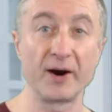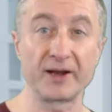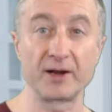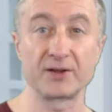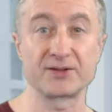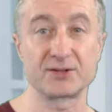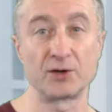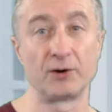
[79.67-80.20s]
I
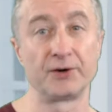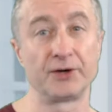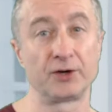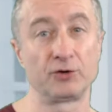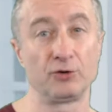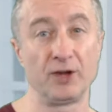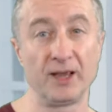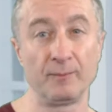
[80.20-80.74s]
got
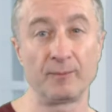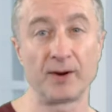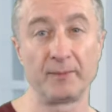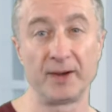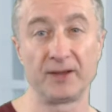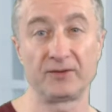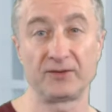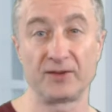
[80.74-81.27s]
started to
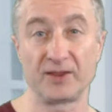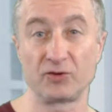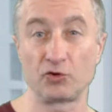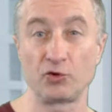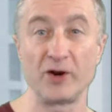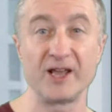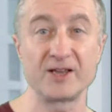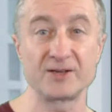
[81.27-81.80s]
implement the
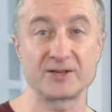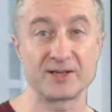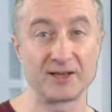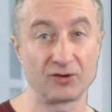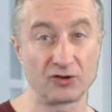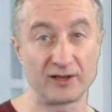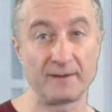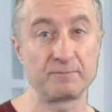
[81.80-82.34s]
tricks
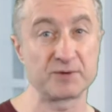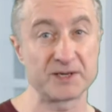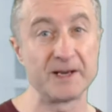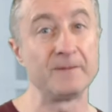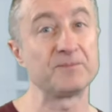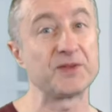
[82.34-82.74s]
and tips